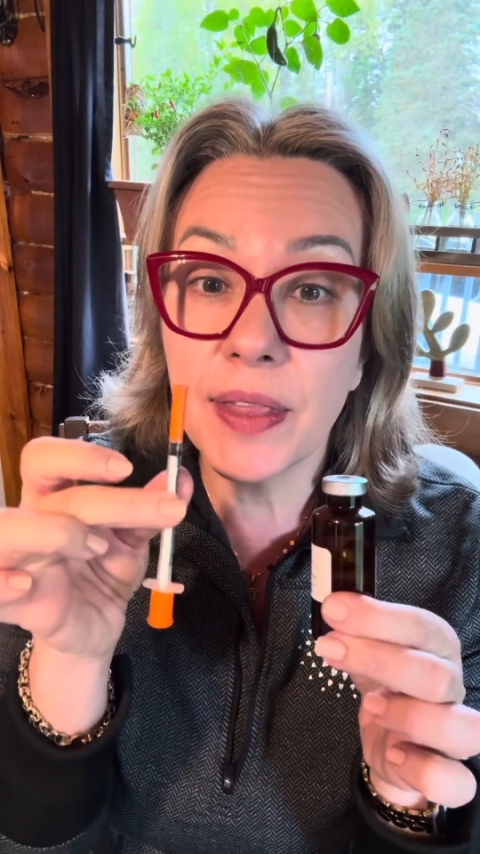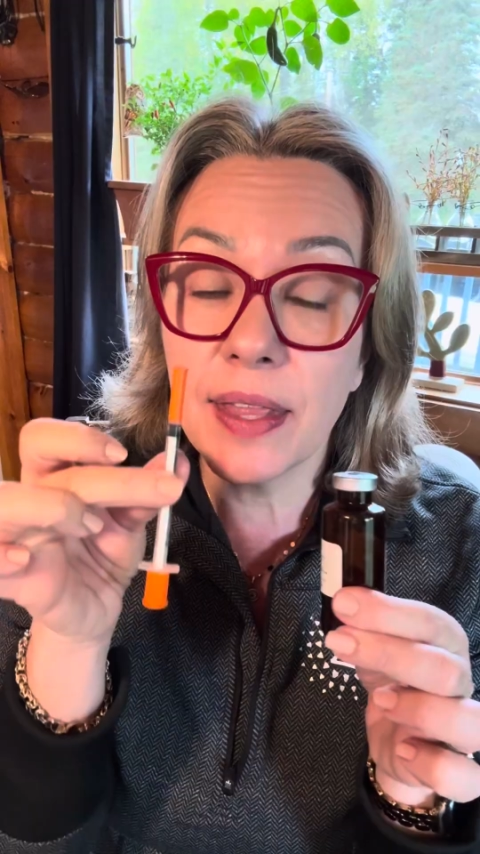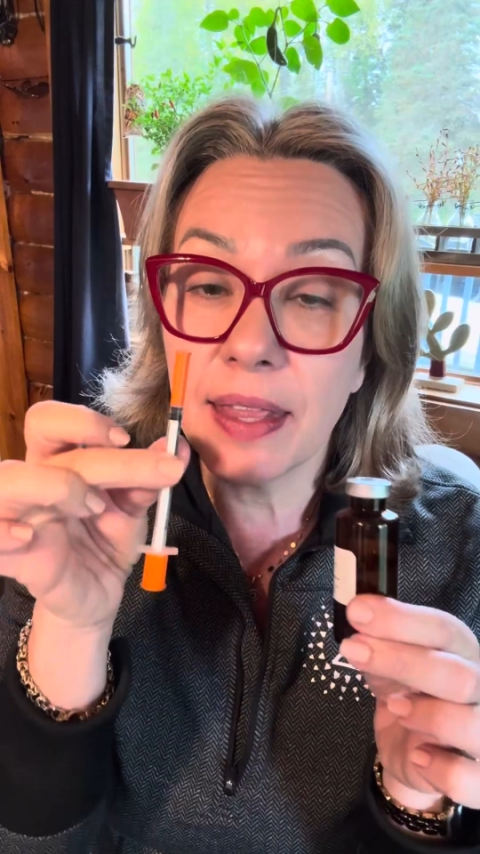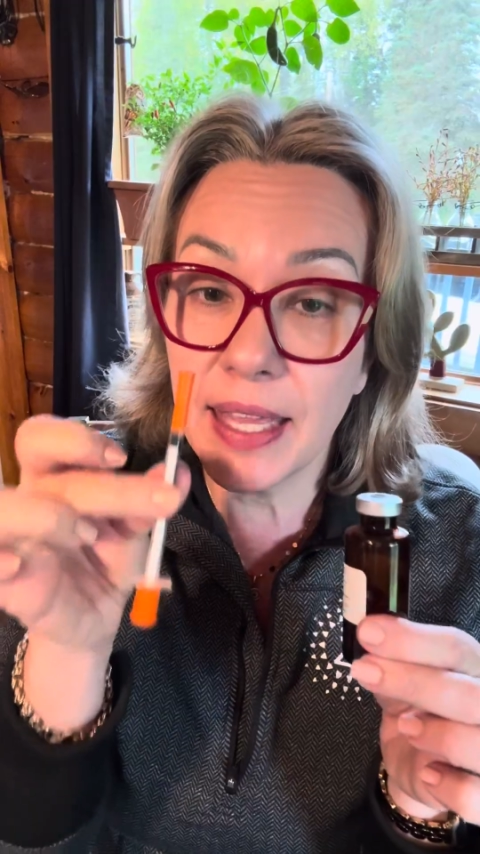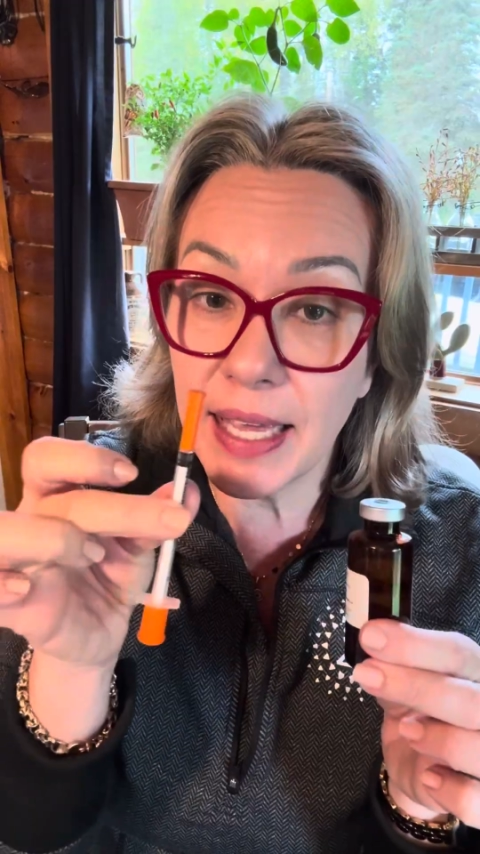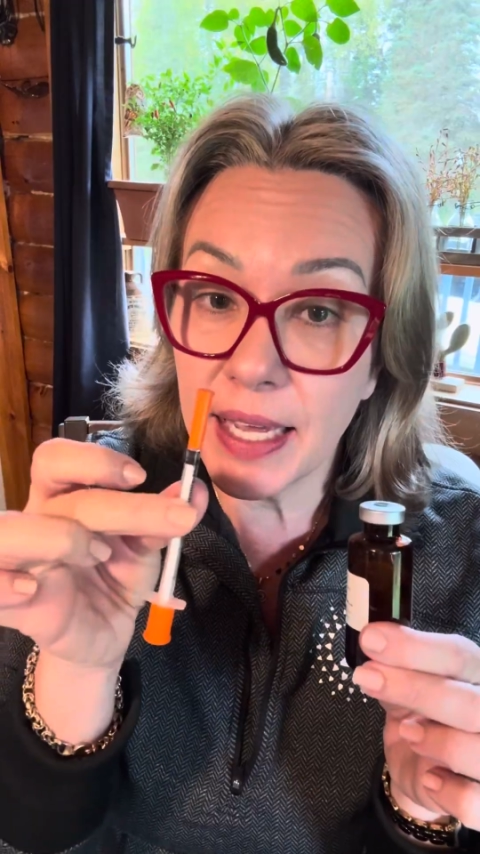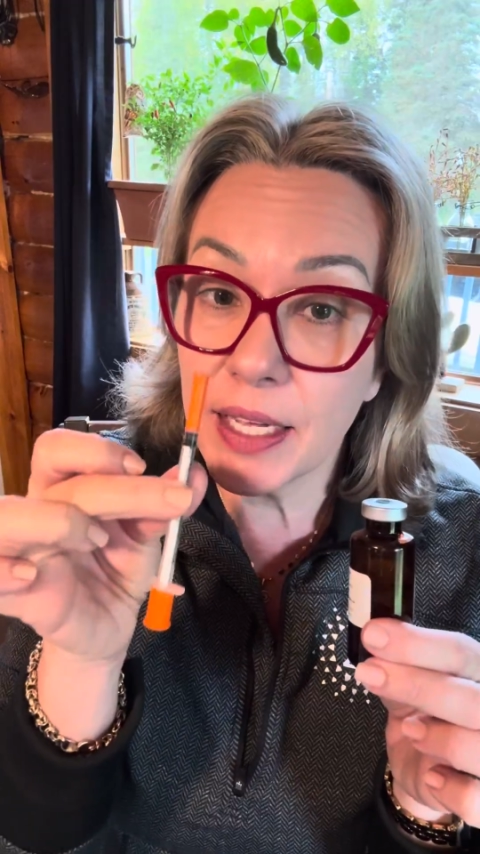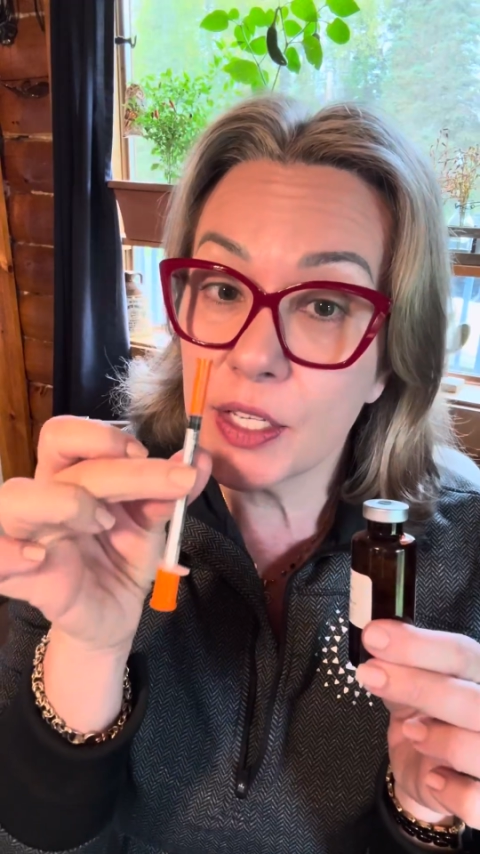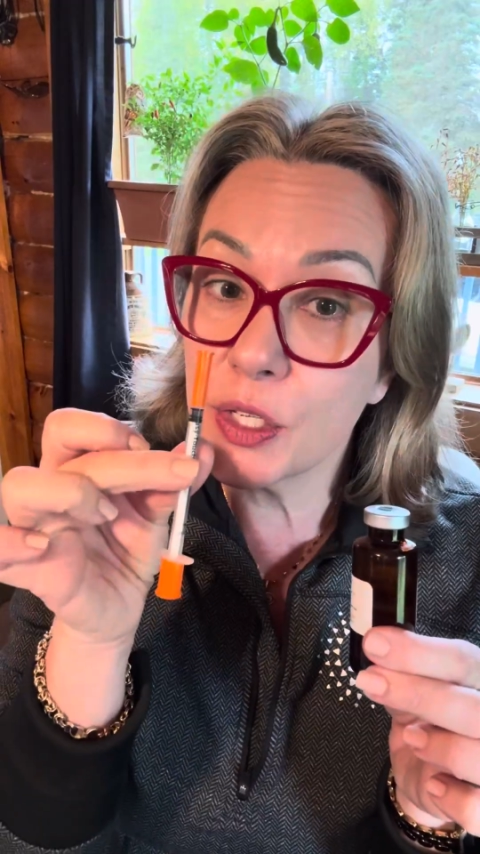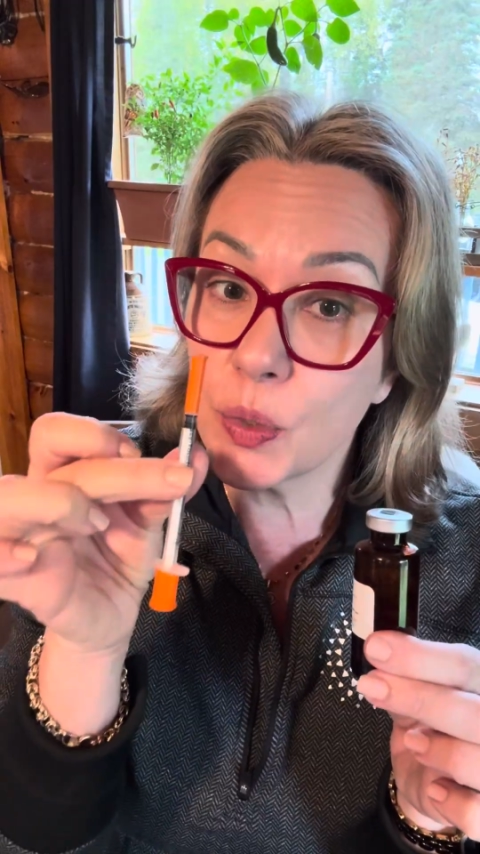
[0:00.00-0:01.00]
the
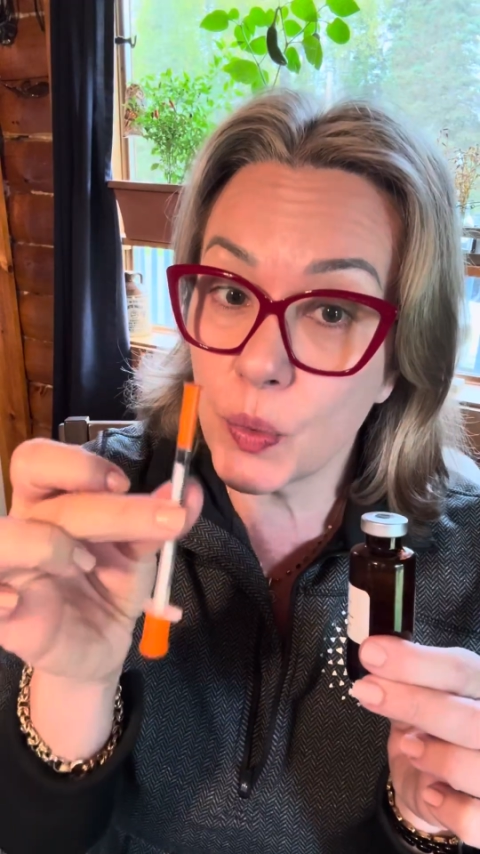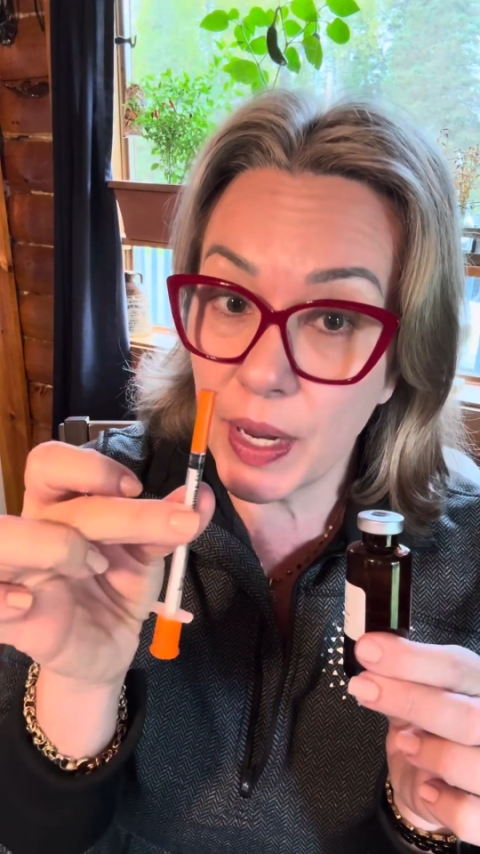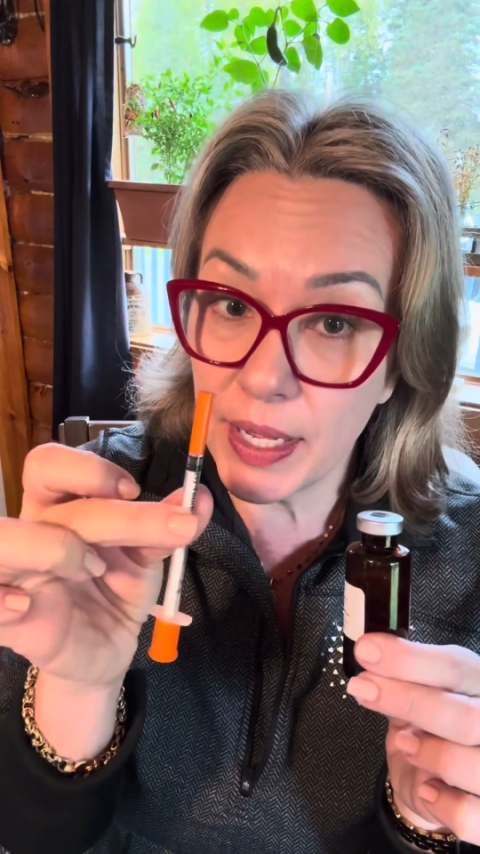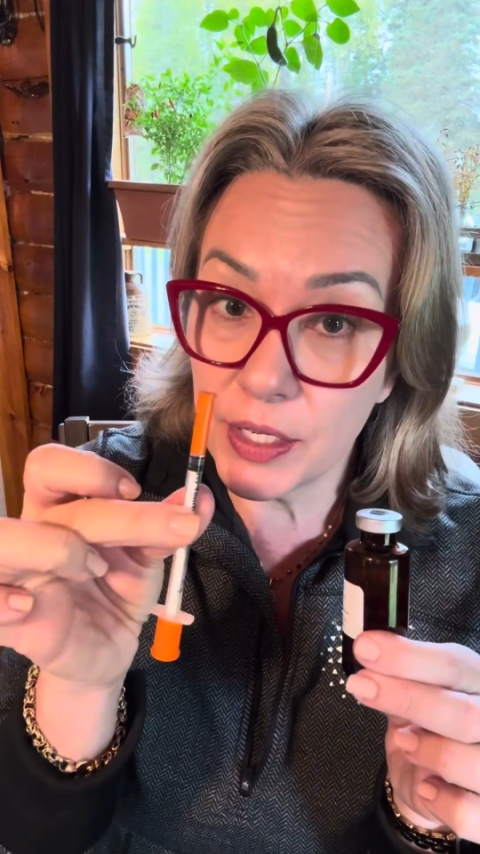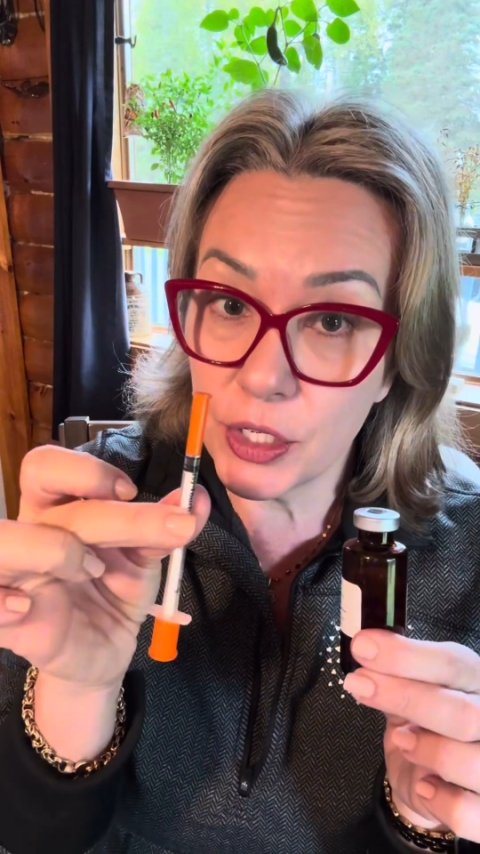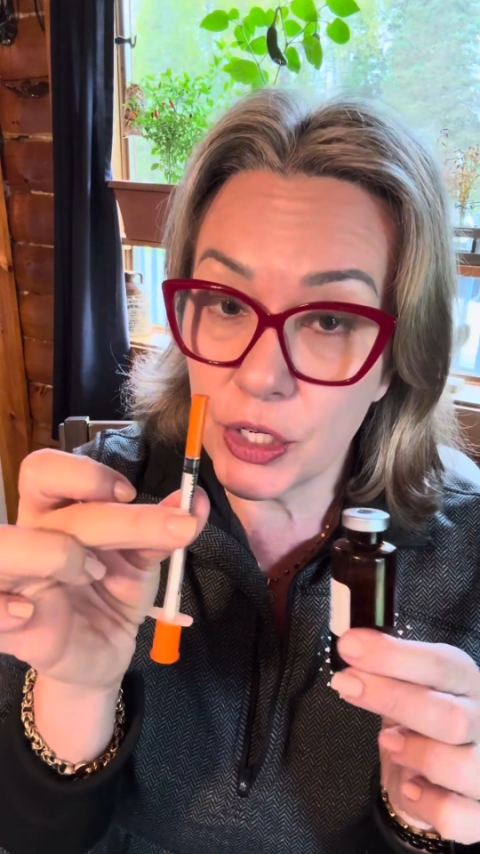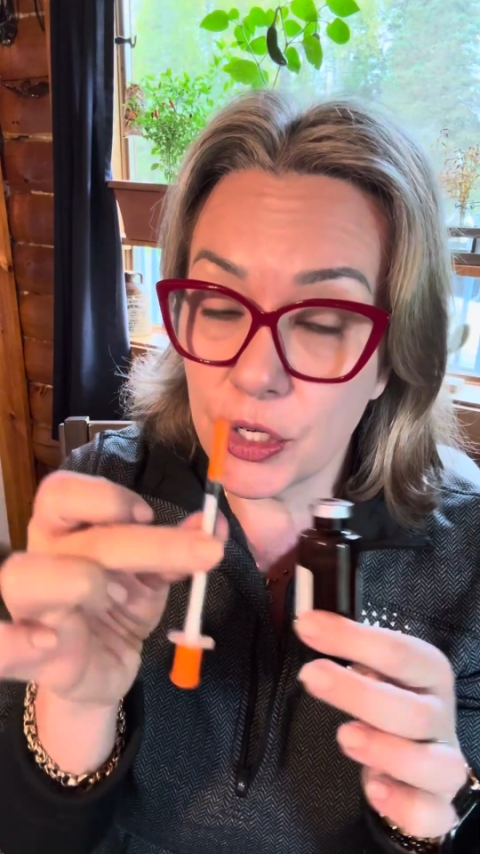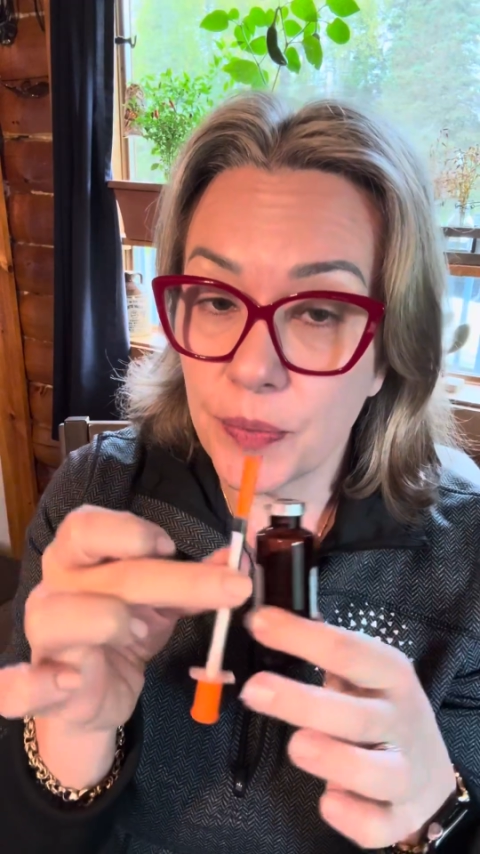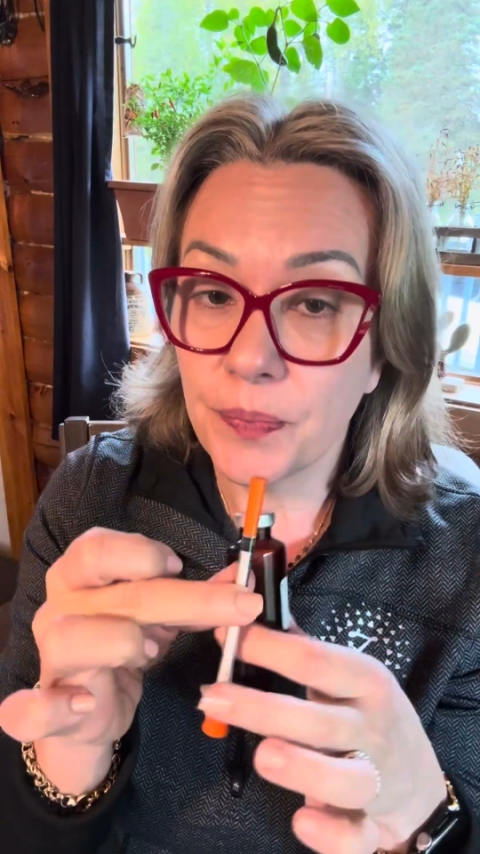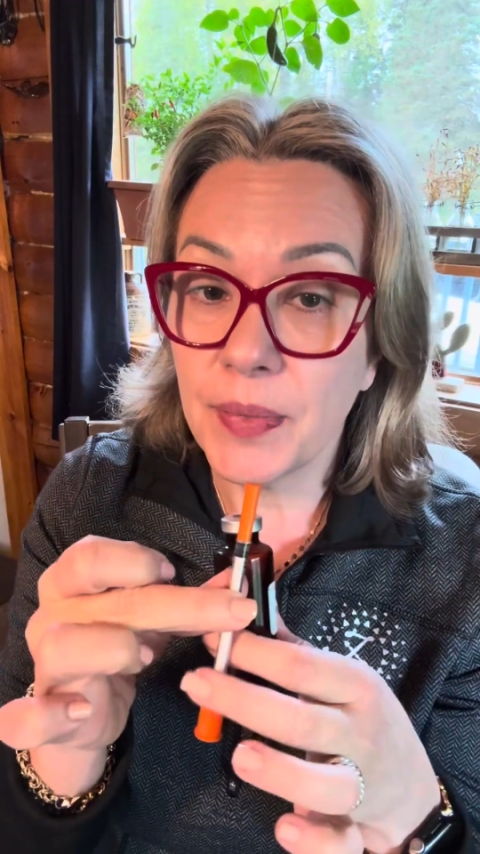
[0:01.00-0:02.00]
syringe